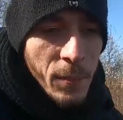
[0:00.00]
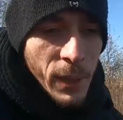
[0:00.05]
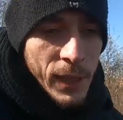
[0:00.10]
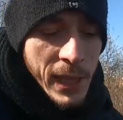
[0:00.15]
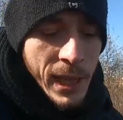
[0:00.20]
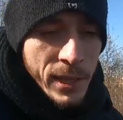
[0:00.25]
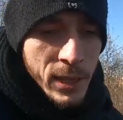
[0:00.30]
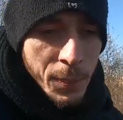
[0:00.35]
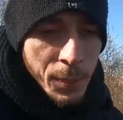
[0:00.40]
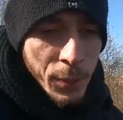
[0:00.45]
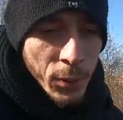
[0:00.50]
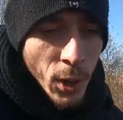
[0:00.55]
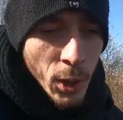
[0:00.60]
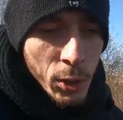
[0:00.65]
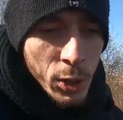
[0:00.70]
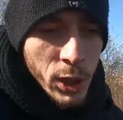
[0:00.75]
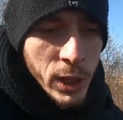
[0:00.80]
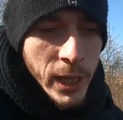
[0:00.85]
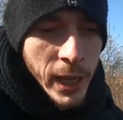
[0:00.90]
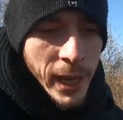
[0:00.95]
but his
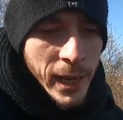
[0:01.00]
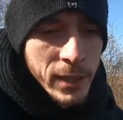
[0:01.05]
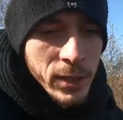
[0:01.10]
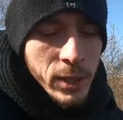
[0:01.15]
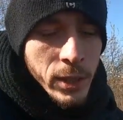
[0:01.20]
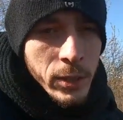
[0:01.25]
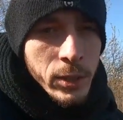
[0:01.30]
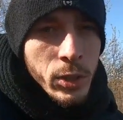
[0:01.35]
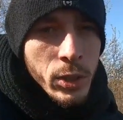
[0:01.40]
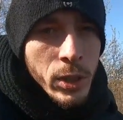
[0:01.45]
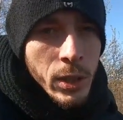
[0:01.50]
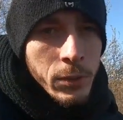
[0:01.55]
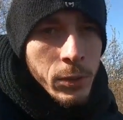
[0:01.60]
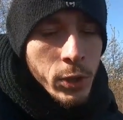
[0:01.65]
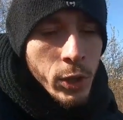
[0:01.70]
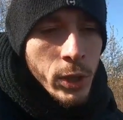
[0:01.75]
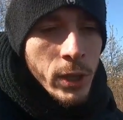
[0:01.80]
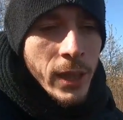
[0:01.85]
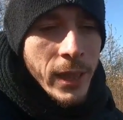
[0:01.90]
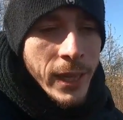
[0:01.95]
approach to it and
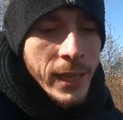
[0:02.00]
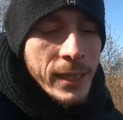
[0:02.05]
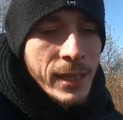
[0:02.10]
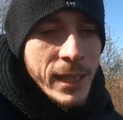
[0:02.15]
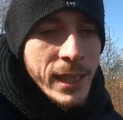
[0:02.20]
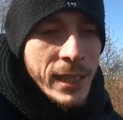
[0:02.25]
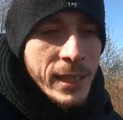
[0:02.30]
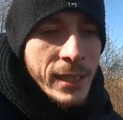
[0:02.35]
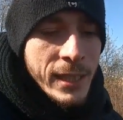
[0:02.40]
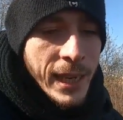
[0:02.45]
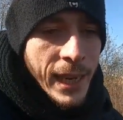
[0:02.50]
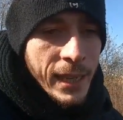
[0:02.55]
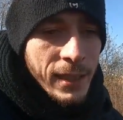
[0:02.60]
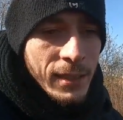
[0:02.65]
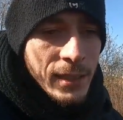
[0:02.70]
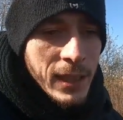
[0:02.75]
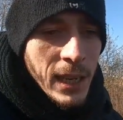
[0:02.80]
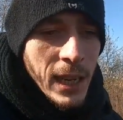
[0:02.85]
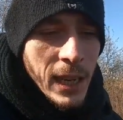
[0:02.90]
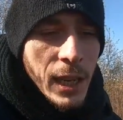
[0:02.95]
certain things he
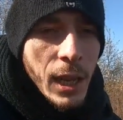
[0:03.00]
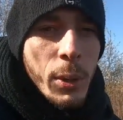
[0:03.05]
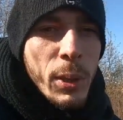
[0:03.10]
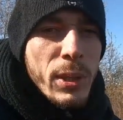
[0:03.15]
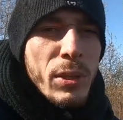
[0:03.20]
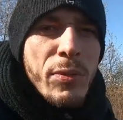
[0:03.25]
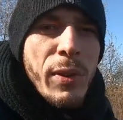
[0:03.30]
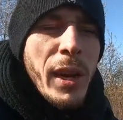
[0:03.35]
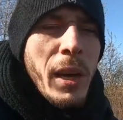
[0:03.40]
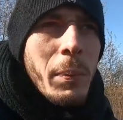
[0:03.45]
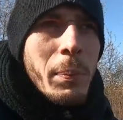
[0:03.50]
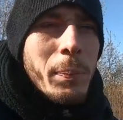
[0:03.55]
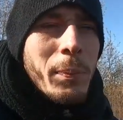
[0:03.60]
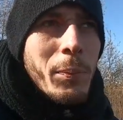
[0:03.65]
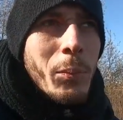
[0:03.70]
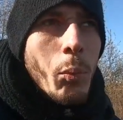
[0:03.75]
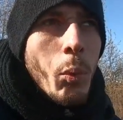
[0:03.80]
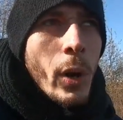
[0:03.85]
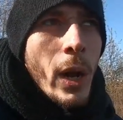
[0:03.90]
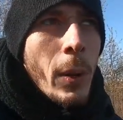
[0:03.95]
says, you know, he's very
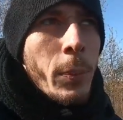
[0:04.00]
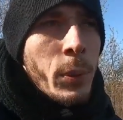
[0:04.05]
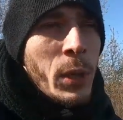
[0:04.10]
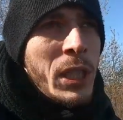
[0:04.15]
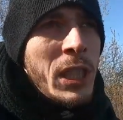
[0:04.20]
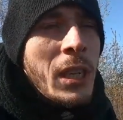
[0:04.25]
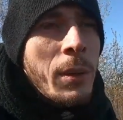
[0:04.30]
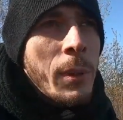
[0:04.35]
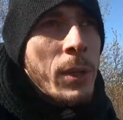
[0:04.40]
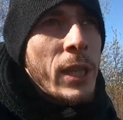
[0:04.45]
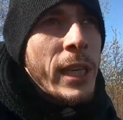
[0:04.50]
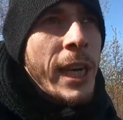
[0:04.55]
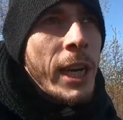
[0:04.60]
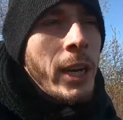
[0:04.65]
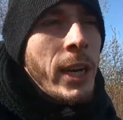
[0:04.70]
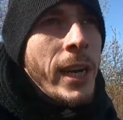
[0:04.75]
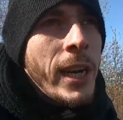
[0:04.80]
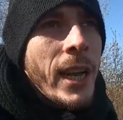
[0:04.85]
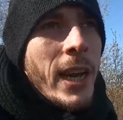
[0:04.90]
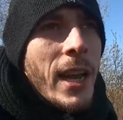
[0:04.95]
what I appreciate about
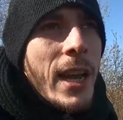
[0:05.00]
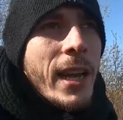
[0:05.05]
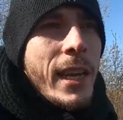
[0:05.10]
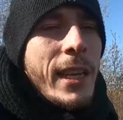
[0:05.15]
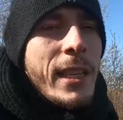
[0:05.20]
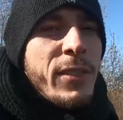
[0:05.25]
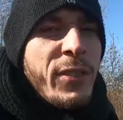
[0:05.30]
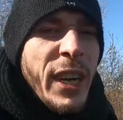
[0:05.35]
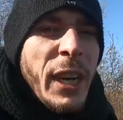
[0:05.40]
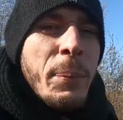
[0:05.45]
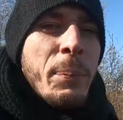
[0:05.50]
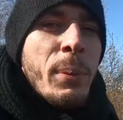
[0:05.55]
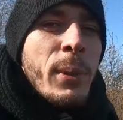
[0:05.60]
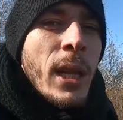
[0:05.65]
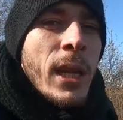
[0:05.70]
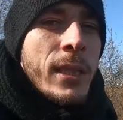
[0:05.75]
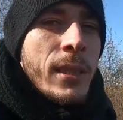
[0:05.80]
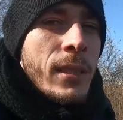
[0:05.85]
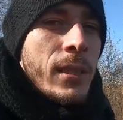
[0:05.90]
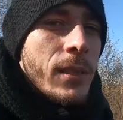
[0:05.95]
Gary, he's very
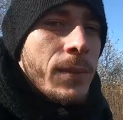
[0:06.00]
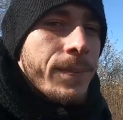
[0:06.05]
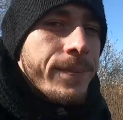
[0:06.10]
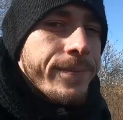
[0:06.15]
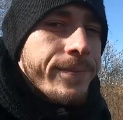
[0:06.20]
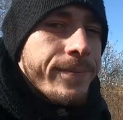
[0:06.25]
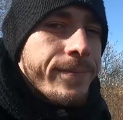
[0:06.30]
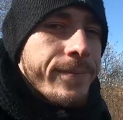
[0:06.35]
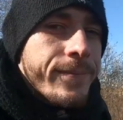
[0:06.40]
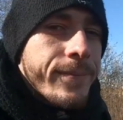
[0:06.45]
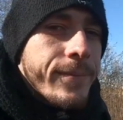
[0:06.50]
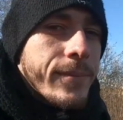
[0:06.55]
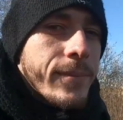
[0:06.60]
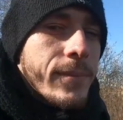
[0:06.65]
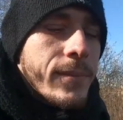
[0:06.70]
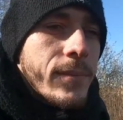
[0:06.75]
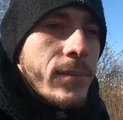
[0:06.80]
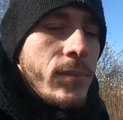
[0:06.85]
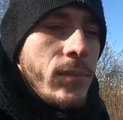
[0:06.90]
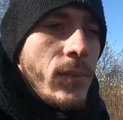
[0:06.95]
blunt.
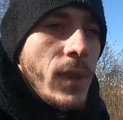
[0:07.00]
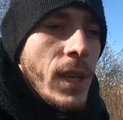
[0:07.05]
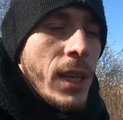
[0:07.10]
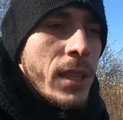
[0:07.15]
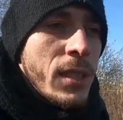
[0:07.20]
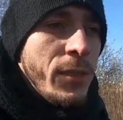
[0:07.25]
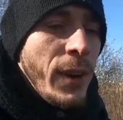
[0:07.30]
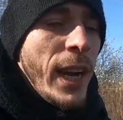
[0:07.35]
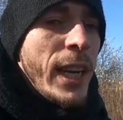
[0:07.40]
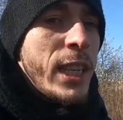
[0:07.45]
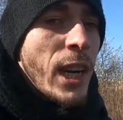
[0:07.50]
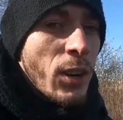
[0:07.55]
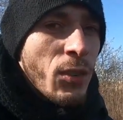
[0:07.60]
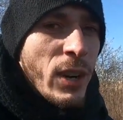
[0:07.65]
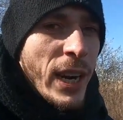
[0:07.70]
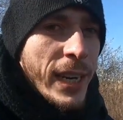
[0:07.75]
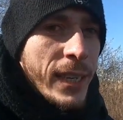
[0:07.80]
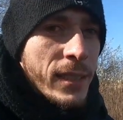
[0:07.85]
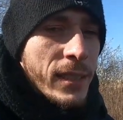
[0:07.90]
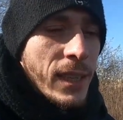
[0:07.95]
He's very
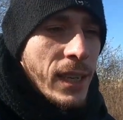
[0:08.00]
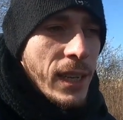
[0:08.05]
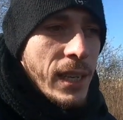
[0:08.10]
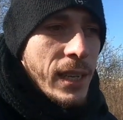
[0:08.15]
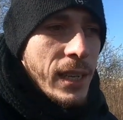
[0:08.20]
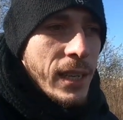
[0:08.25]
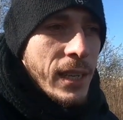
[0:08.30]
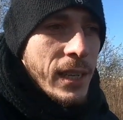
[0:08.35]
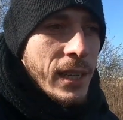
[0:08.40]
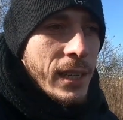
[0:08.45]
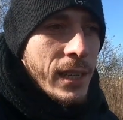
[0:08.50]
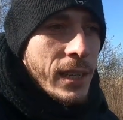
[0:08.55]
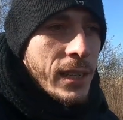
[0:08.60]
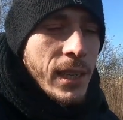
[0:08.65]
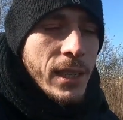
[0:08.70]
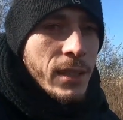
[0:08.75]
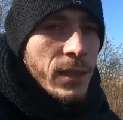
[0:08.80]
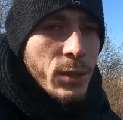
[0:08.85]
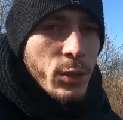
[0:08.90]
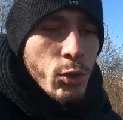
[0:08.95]
direct. He
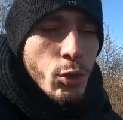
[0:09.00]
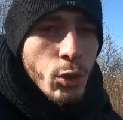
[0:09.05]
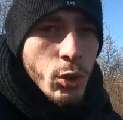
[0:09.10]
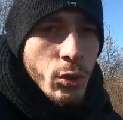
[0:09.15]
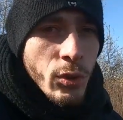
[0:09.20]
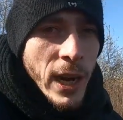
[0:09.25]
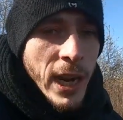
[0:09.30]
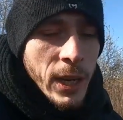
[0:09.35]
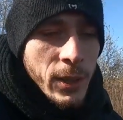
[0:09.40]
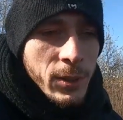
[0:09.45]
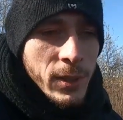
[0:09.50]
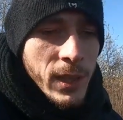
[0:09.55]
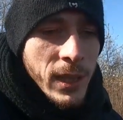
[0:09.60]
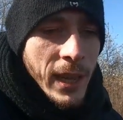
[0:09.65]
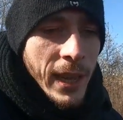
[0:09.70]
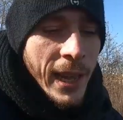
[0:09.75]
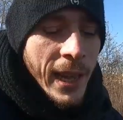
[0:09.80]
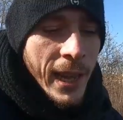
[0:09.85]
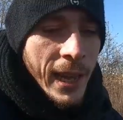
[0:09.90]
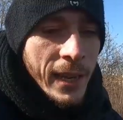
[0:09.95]
doesn't screw around
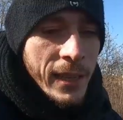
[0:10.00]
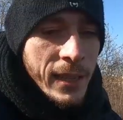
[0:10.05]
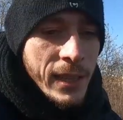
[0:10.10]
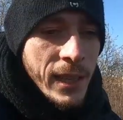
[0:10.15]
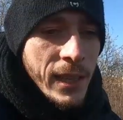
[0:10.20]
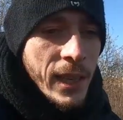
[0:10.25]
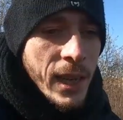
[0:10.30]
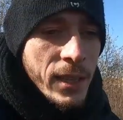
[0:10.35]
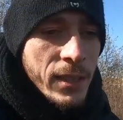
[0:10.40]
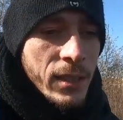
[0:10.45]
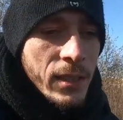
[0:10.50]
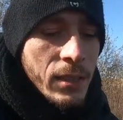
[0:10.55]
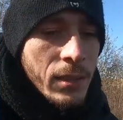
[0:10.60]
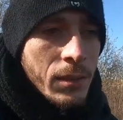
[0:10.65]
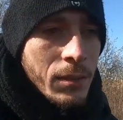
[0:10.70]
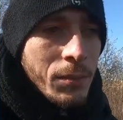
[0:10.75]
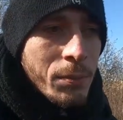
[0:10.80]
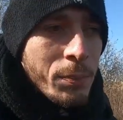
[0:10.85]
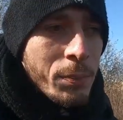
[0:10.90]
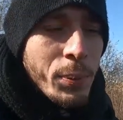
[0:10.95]
and he
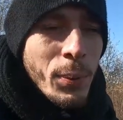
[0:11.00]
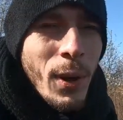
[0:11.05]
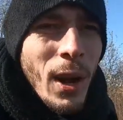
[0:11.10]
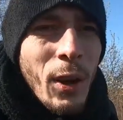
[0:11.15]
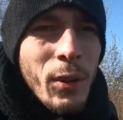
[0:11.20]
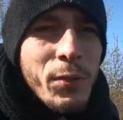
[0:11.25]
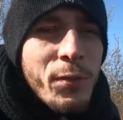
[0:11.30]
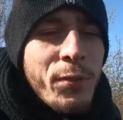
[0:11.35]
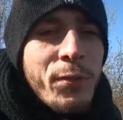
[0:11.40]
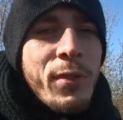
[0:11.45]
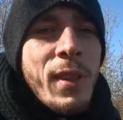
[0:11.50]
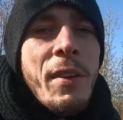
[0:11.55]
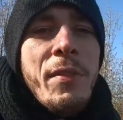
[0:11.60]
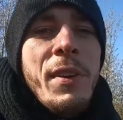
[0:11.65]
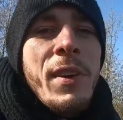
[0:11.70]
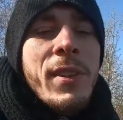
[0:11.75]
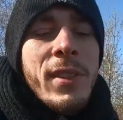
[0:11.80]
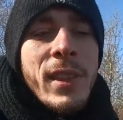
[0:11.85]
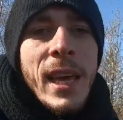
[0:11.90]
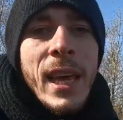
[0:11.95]
doesn't put out
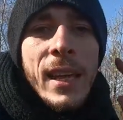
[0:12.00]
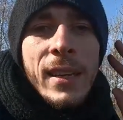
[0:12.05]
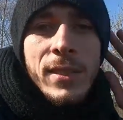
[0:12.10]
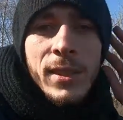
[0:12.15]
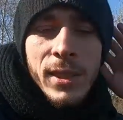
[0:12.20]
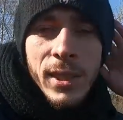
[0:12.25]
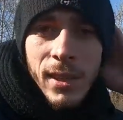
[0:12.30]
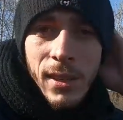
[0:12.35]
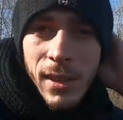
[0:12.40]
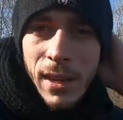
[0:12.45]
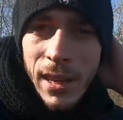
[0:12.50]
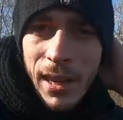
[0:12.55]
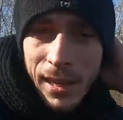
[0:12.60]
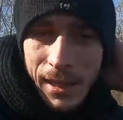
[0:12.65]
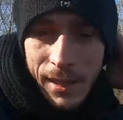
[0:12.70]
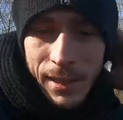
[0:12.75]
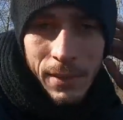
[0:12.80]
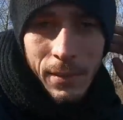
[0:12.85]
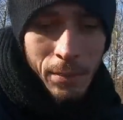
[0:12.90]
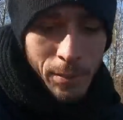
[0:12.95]
fluffy things to
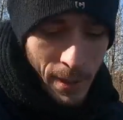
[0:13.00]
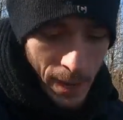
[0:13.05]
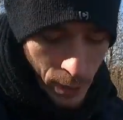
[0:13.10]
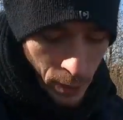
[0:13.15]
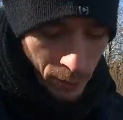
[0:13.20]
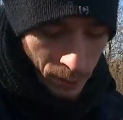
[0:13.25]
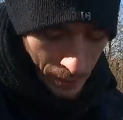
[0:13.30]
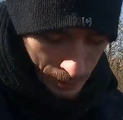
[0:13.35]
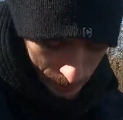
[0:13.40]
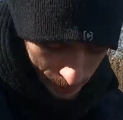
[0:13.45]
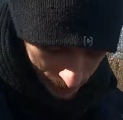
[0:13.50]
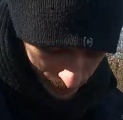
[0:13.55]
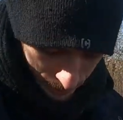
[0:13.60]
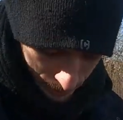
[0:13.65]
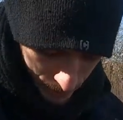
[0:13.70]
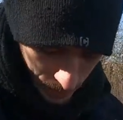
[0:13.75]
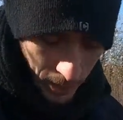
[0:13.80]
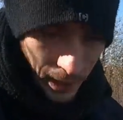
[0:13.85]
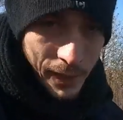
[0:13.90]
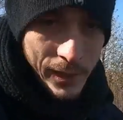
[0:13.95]
make you feel
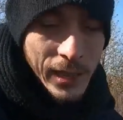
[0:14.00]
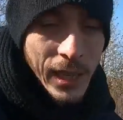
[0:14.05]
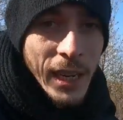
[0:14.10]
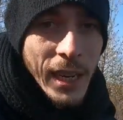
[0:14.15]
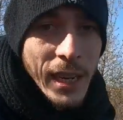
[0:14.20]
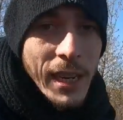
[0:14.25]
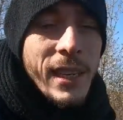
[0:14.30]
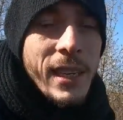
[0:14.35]
good,